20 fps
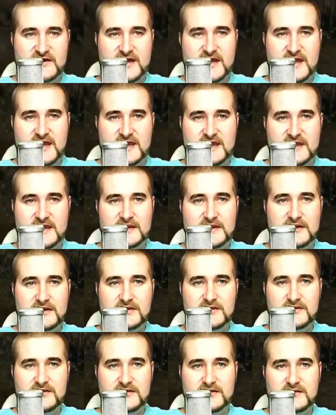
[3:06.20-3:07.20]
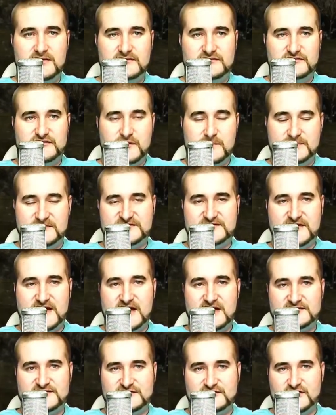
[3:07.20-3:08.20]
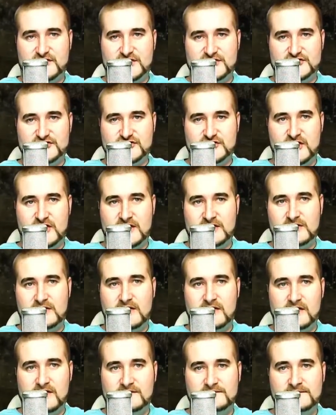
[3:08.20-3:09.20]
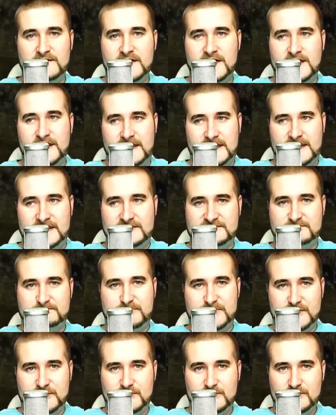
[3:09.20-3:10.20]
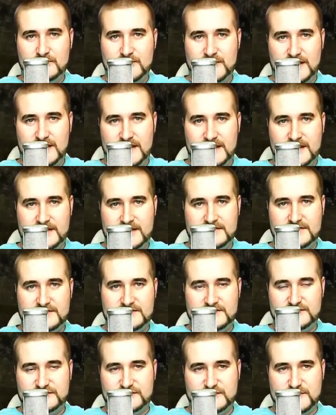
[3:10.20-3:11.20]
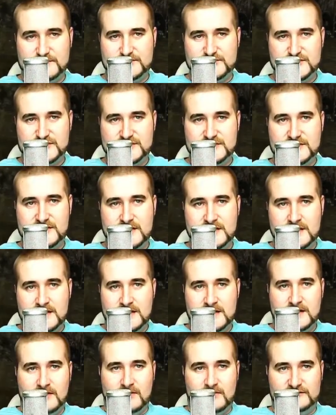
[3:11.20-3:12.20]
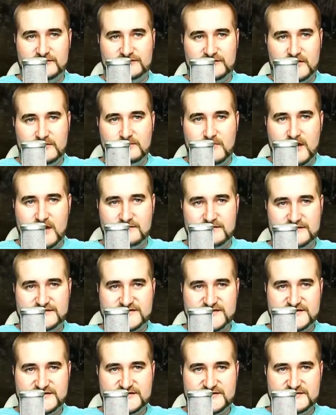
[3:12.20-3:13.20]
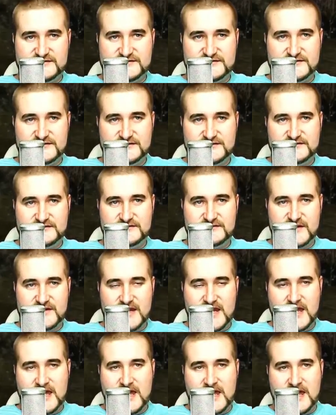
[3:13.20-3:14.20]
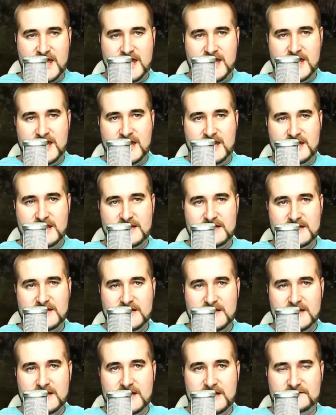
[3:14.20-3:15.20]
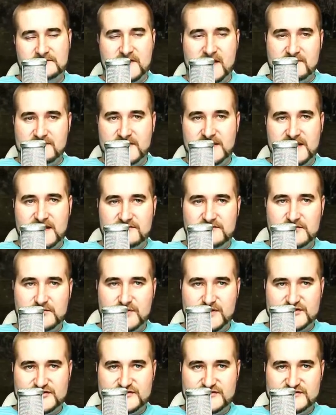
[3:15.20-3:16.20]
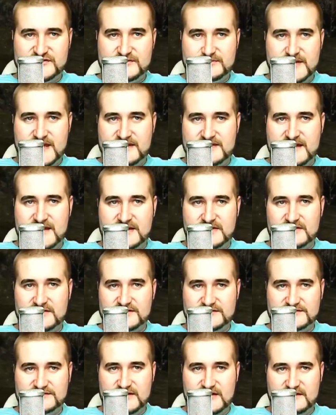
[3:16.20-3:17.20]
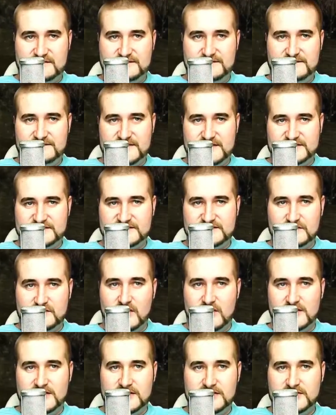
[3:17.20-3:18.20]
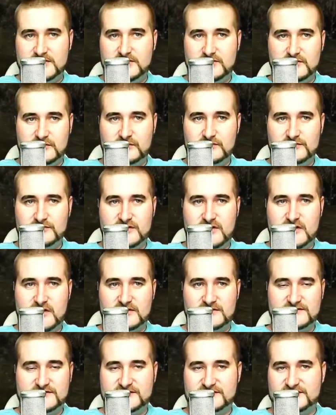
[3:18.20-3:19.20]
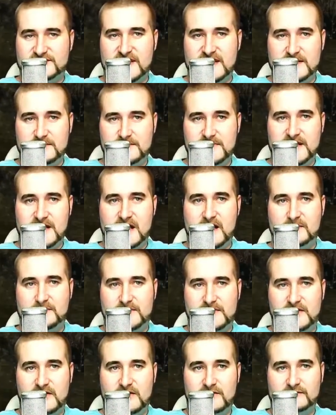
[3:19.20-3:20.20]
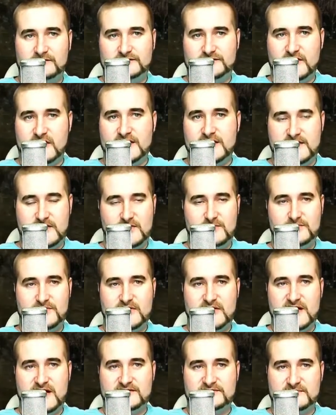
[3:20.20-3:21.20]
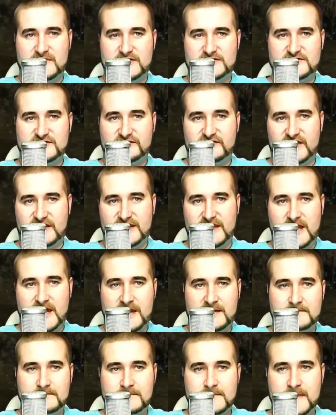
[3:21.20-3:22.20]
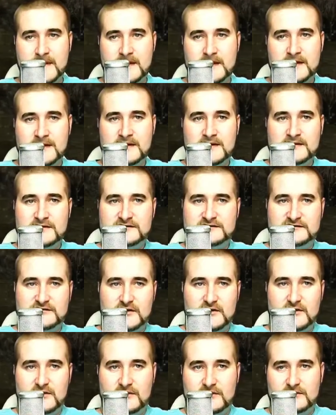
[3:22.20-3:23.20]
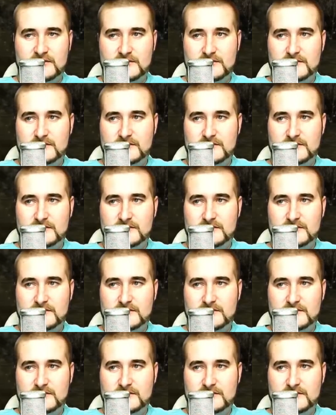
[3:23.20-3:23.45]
a superstar screenshot of his build in the description, also my resistances, and if you have any other questions about that kind of stuff that's not in the Google Doc, just hit me up and I'll try and help you out as much as I can. So,